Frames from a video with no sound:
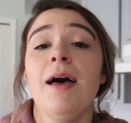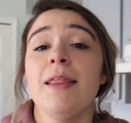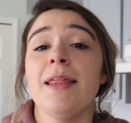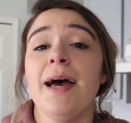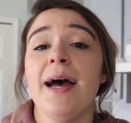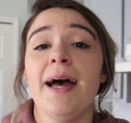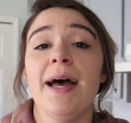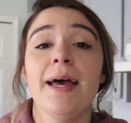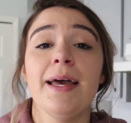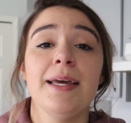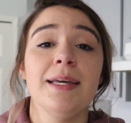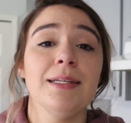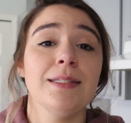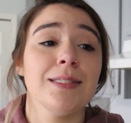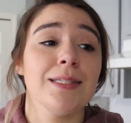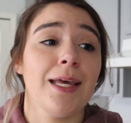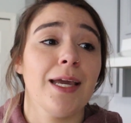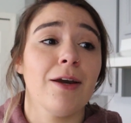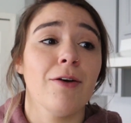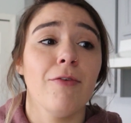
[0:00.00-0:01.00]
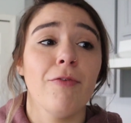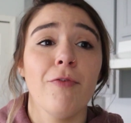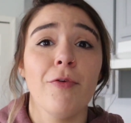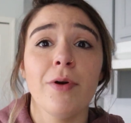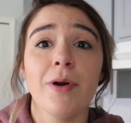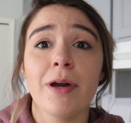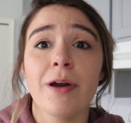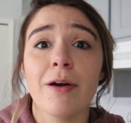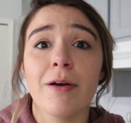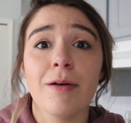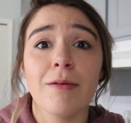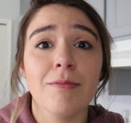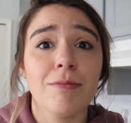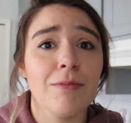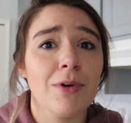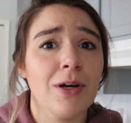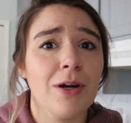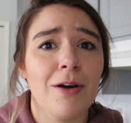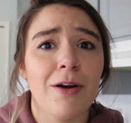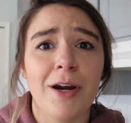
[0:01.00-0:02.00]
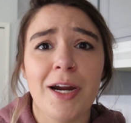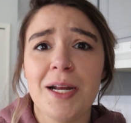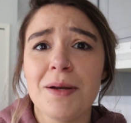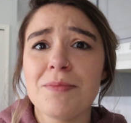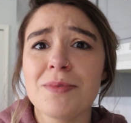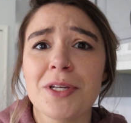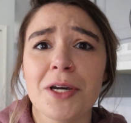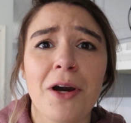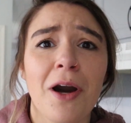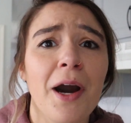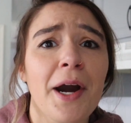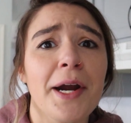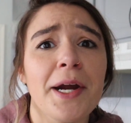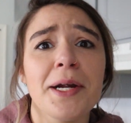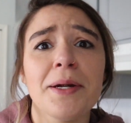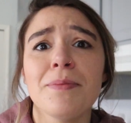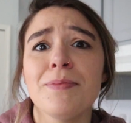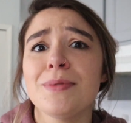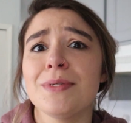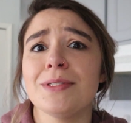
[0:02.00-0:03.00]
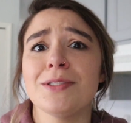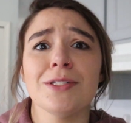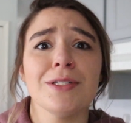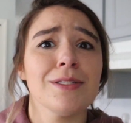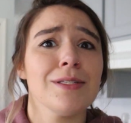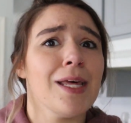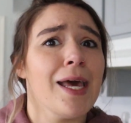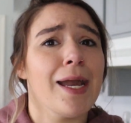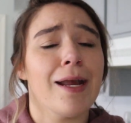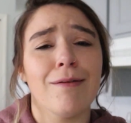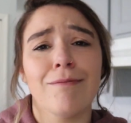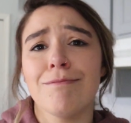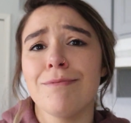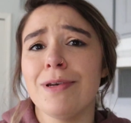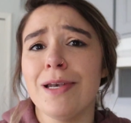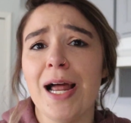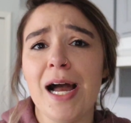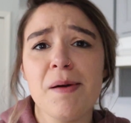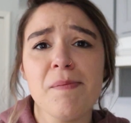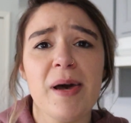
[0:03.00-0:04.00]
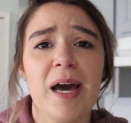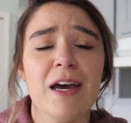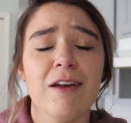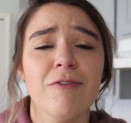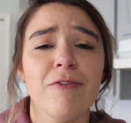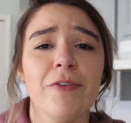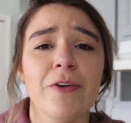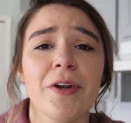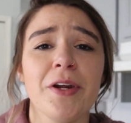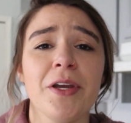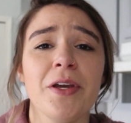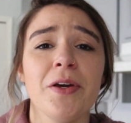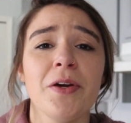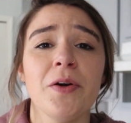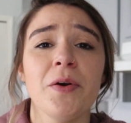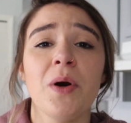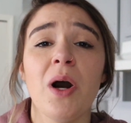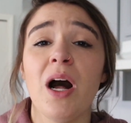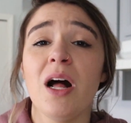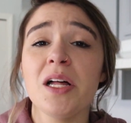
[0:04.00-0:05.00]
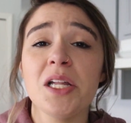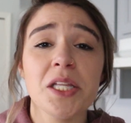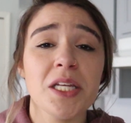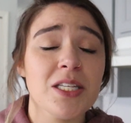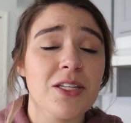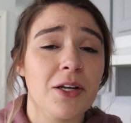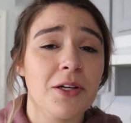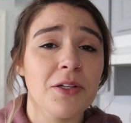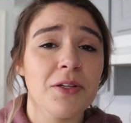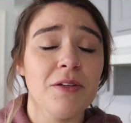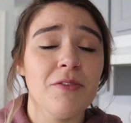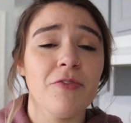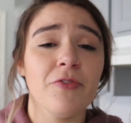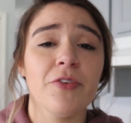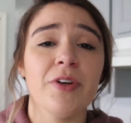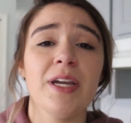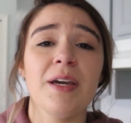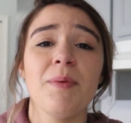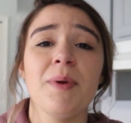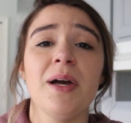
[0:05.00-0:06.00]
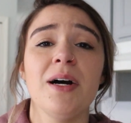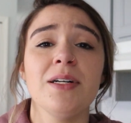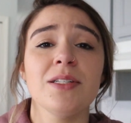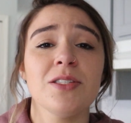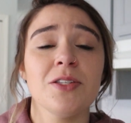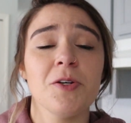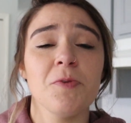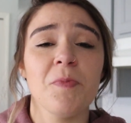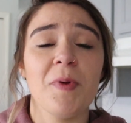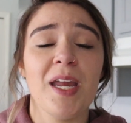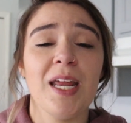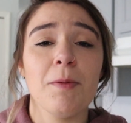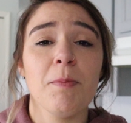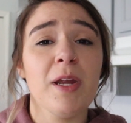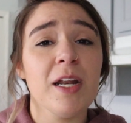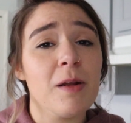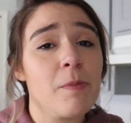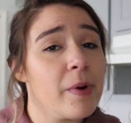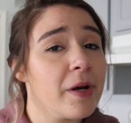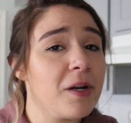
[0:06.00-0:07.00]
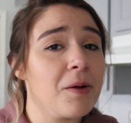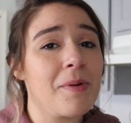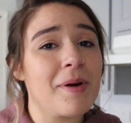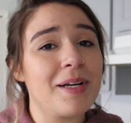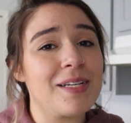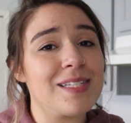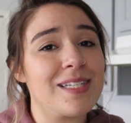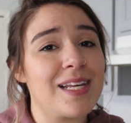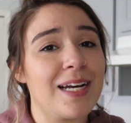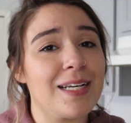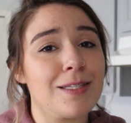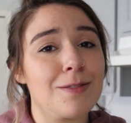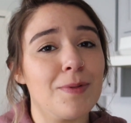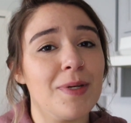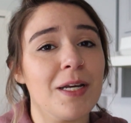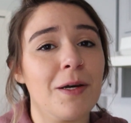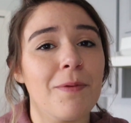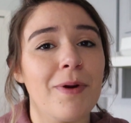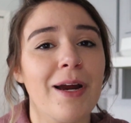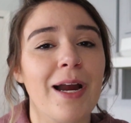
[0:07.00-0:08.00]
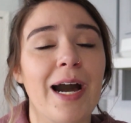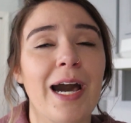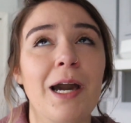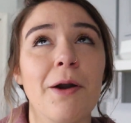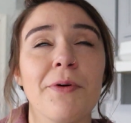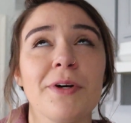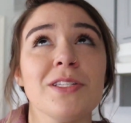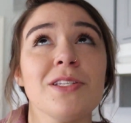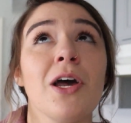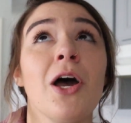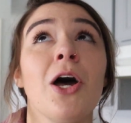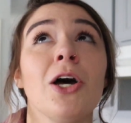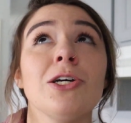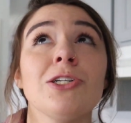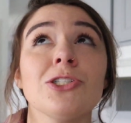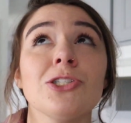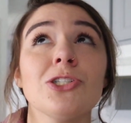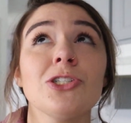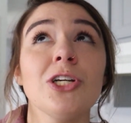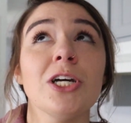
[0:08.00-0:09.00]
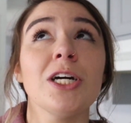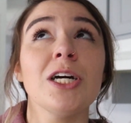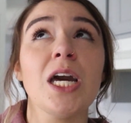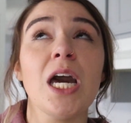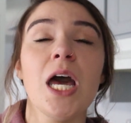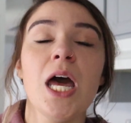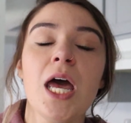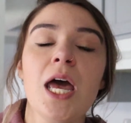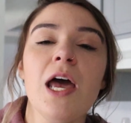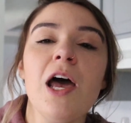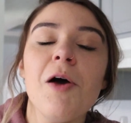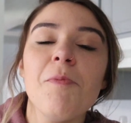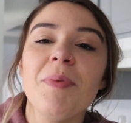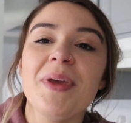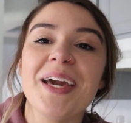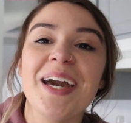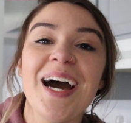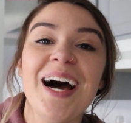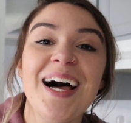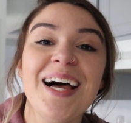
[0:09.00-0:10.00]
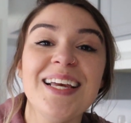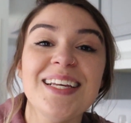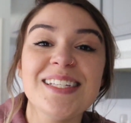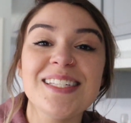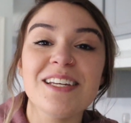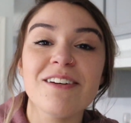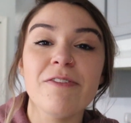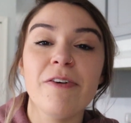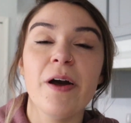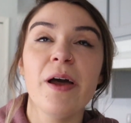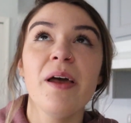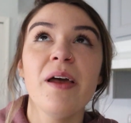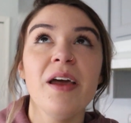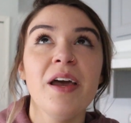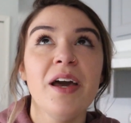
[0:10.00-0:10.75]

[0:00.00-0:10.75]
that is like 4 grams of carbs and just like not bad for you. All of these are gluten-free. We also made peanut butter balls last week where I was shook because of